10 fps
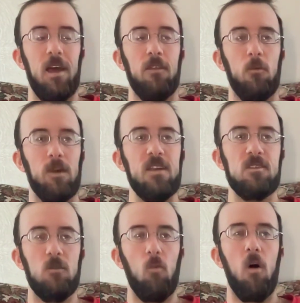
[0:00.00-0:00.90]
And the
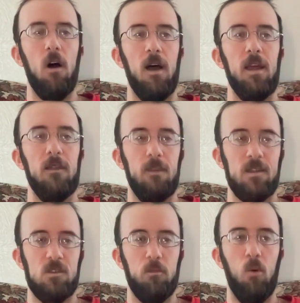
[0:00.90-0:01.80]
reason why
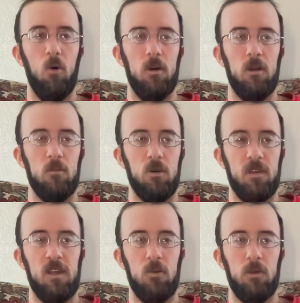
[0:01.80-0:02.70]
that's important,
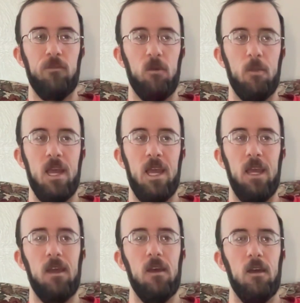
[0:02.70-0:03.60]
particularly for me